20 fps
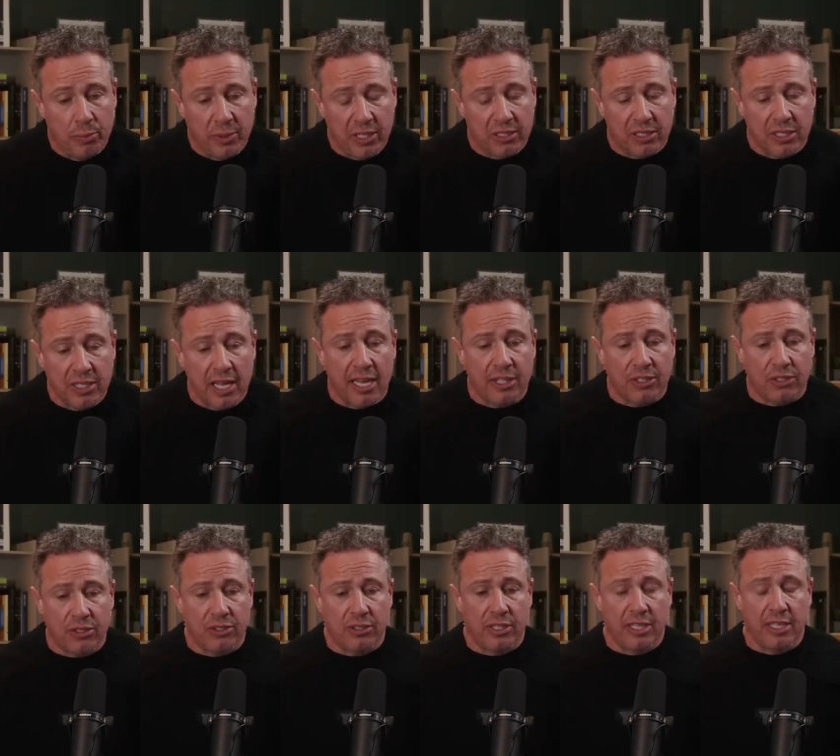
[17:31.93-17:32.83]
but it's not
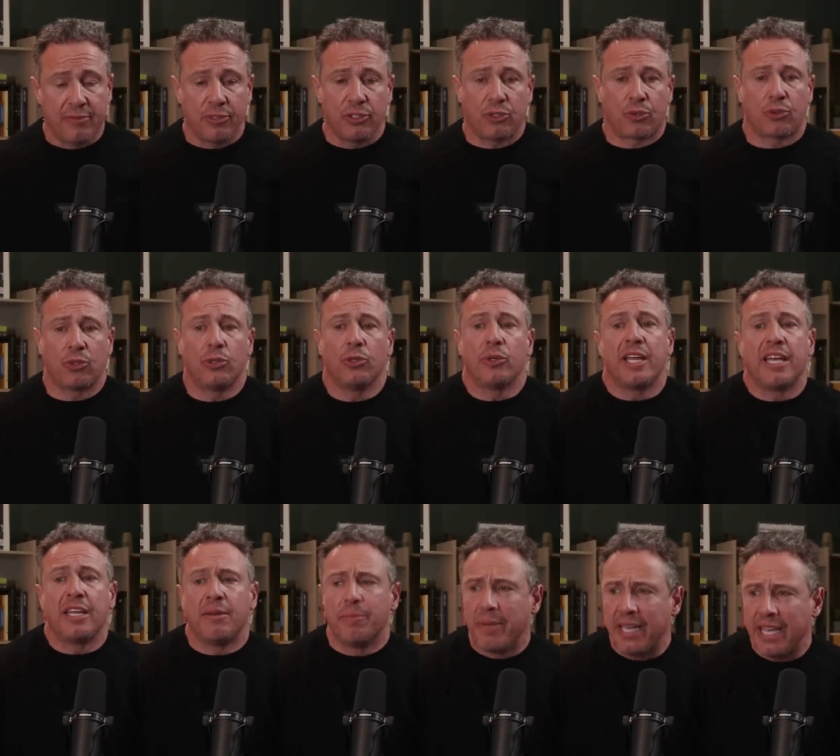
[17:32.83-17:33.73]
even true
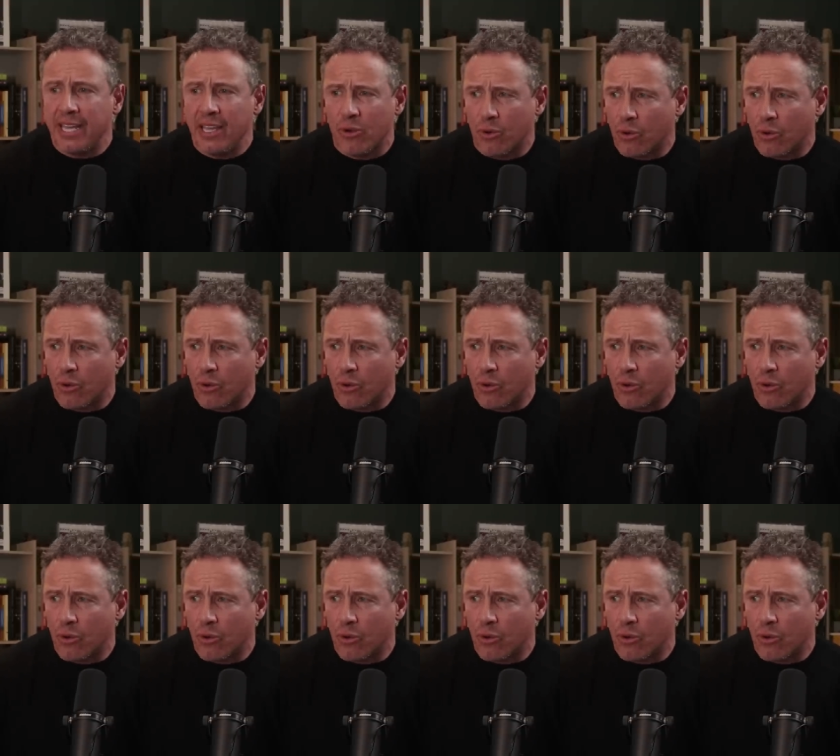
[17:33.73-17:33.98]
in me